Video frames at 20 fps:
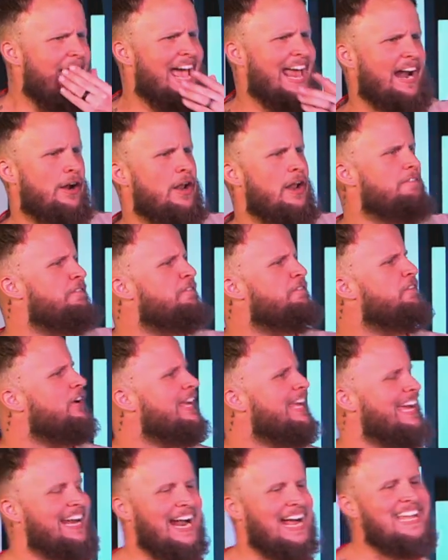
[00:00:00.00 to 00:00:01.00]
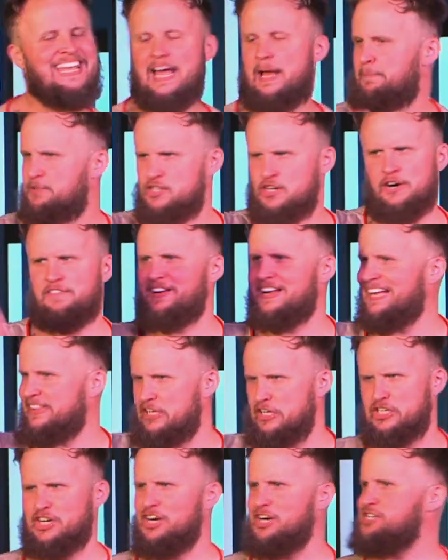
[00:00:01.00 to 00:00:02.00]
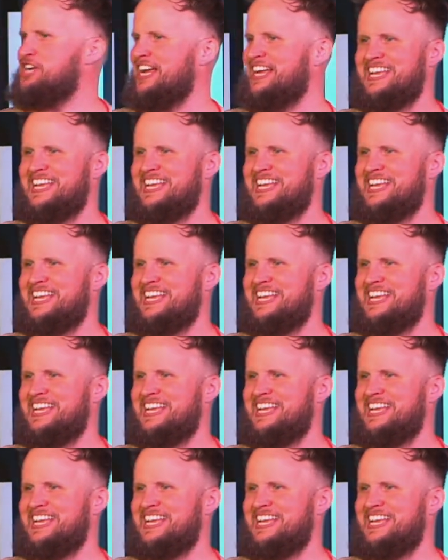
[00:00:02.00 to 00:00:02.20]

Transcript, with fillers: And I'll never forget, I kept serving at the church.